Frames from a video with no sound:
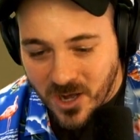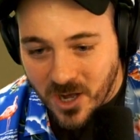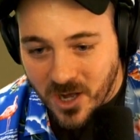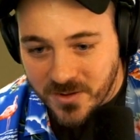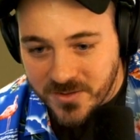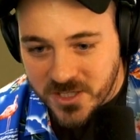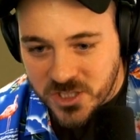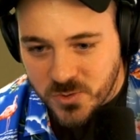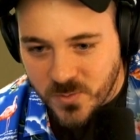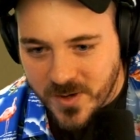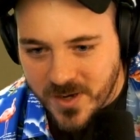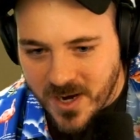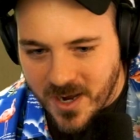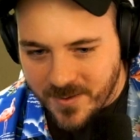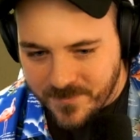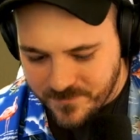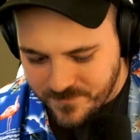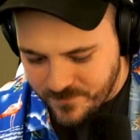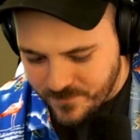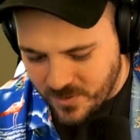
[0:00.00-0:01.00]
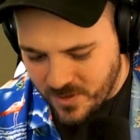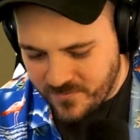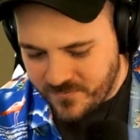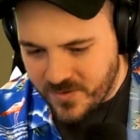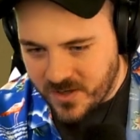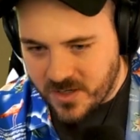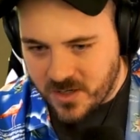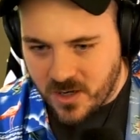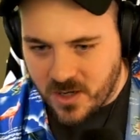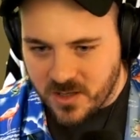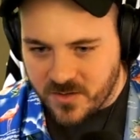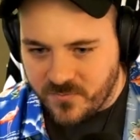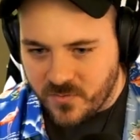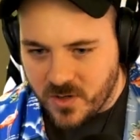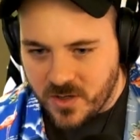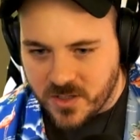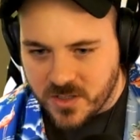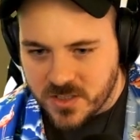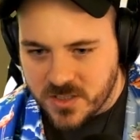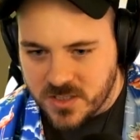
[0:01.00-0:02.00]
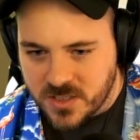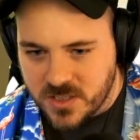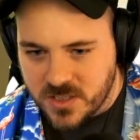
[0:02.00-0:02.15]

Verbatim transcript: oh, this went up. Perfect. Olive oil,